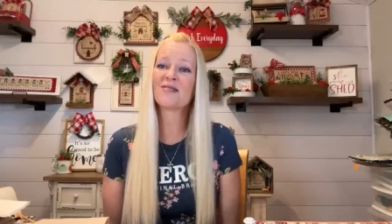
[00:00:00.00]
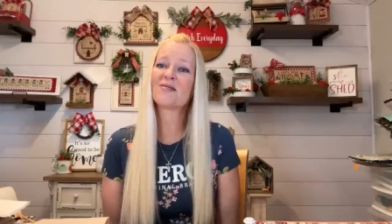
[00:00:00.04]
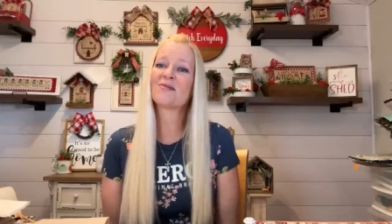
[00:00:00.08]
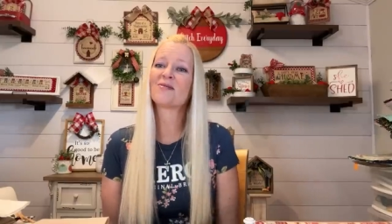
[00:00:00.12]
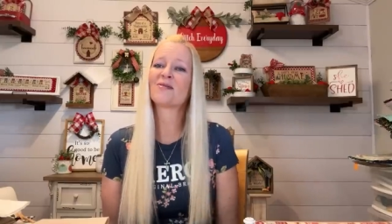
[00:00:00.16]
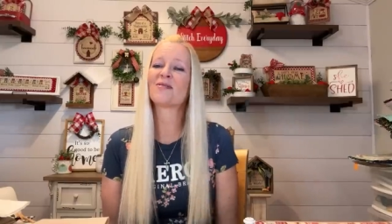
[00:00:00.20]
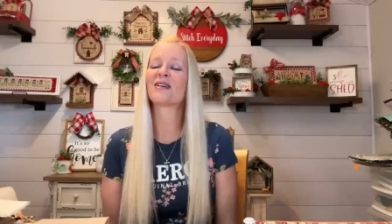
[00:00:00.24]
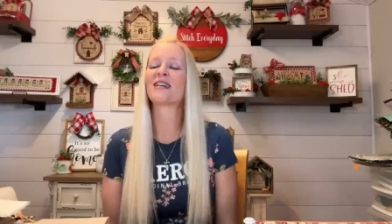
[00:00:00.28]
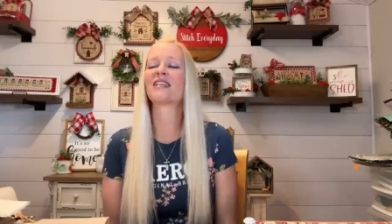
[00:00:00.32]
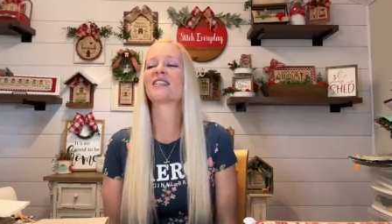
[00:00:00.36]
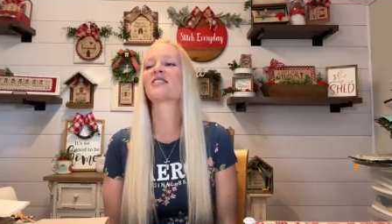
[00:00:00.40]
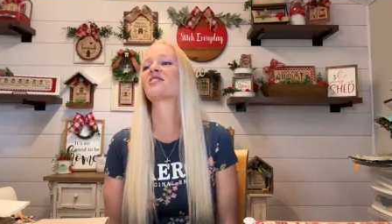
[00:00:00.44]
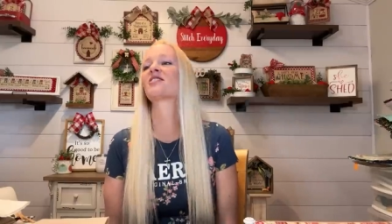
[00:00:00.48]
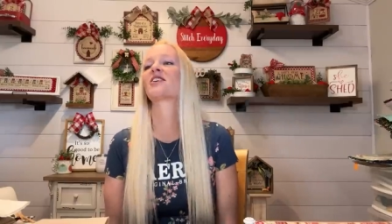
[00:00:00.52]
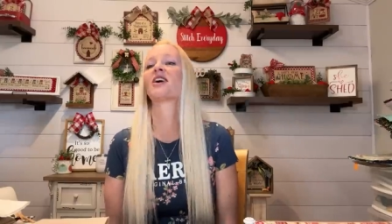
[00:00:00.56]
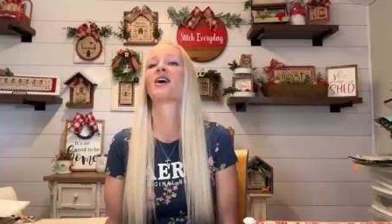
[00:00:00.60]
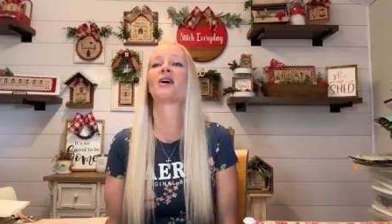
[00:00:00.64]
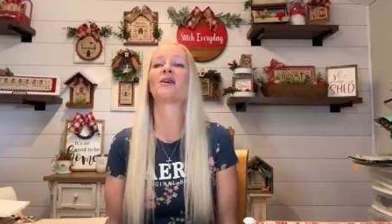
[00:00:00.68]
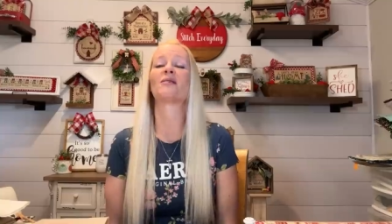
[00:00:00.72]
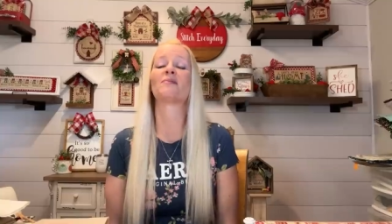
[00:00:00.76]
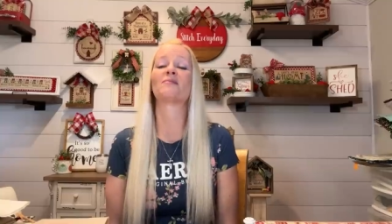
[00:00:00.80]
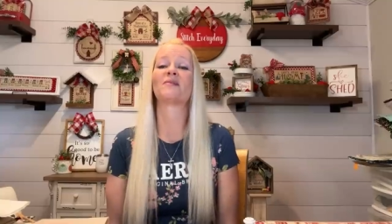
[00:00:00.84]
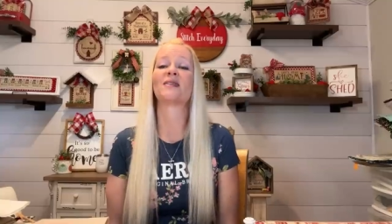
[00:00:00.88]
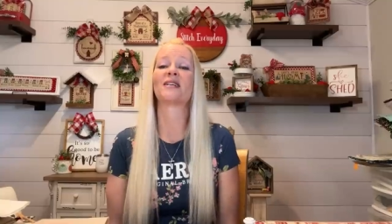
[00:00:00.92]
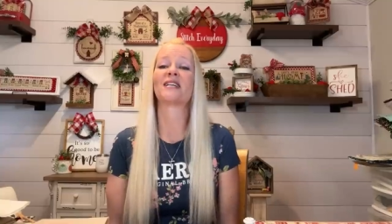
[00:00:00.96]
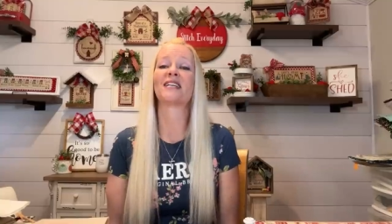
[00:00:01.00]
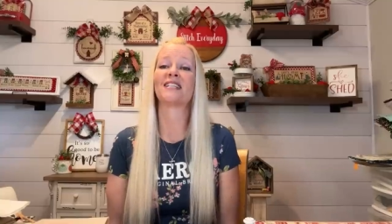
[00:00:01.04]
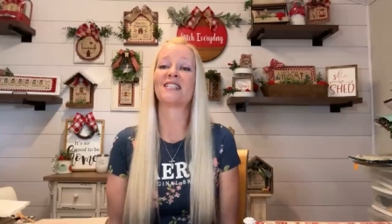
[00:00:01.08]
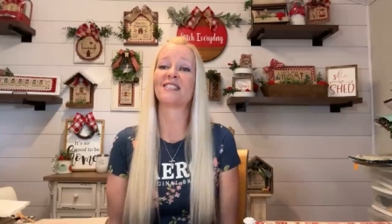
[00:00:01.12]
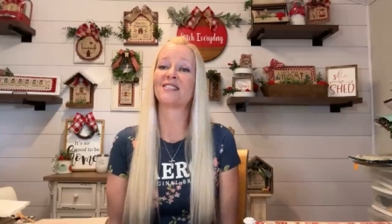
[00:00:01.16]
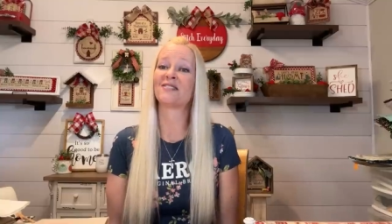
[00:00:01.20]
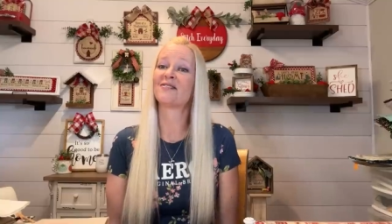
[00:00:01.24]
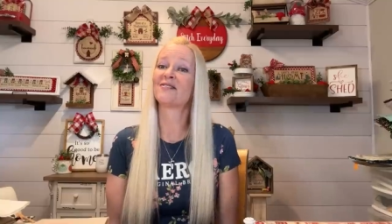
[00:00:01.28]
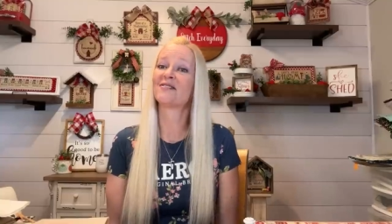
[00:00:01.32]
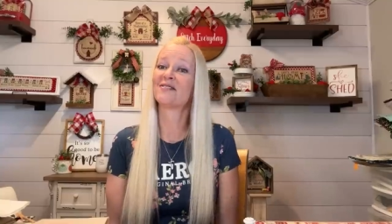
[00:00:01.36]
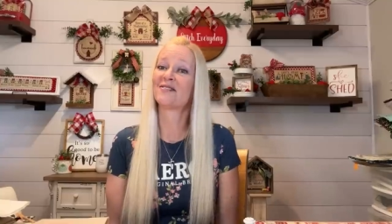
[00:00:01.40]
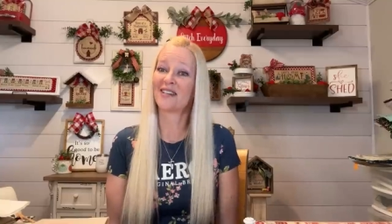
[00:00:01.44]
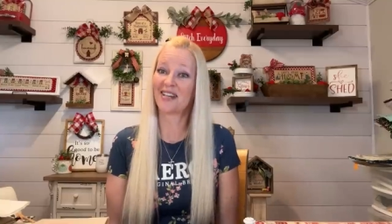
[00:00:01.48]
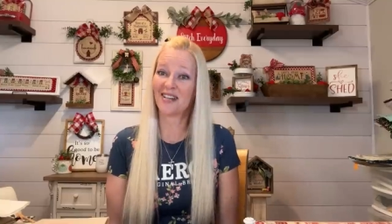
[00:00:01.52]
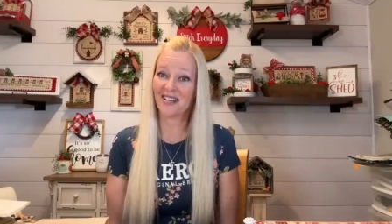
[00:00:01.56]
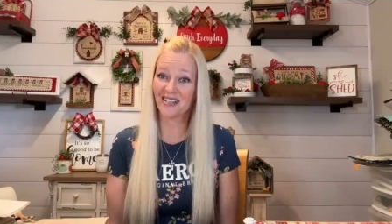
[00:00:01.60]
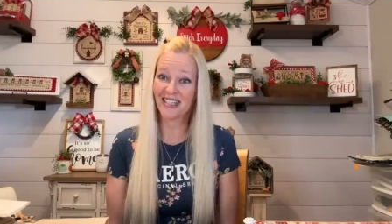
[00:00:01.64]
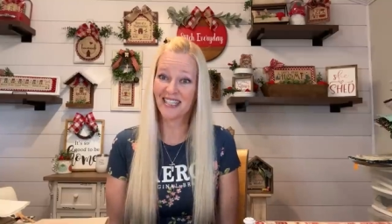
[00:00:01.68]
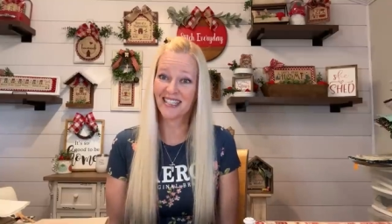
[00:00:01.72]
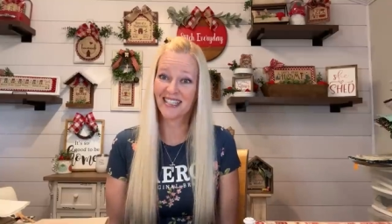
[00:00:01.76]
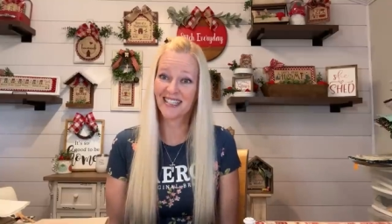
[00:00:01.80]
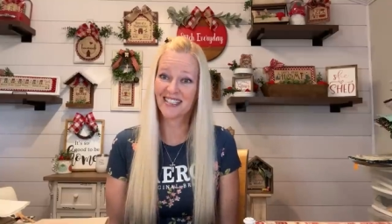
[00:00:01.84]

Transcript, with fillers: which um, is very